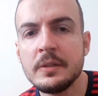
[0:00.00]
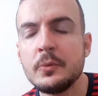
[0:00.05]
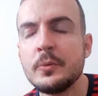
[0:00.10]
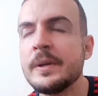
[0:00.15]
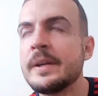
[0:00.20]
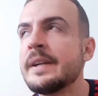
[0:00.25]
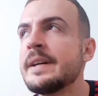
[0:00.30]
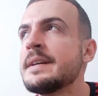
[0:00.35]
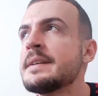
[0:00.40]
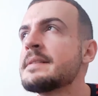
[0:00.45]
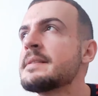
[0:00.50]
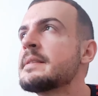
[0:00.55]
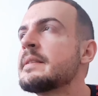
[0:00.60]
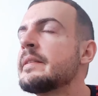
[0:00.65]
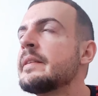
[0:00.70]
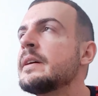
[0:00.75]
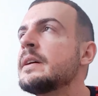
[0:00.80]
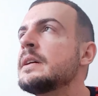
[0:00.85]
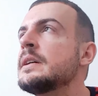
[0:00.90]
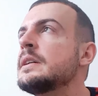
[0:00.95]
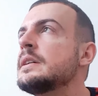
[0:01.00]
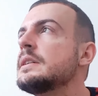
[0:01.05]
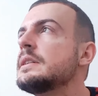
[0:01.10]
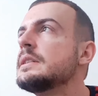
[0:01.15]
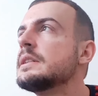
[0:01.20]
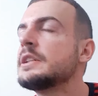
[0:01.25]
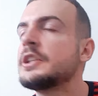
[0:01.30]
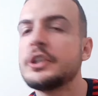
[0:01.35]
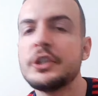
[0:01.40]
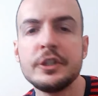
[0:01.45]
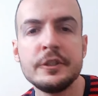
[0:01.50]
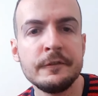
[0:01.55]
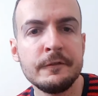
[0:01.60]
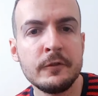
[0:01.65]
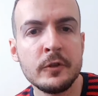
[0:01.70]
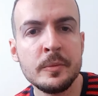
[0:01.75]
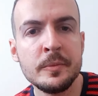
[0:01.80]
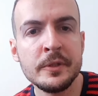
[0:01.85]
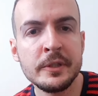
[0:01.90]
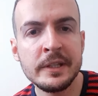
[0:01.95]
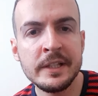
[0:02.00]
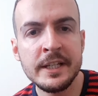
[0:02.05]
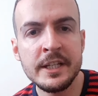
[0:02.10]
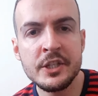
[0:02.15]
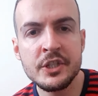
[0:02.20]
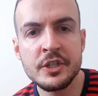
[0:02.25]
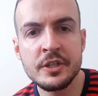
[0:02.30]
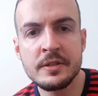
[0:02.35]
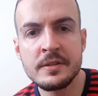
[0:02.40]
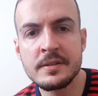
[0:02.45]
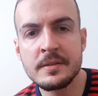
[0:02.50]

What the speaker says: whereas the current formulation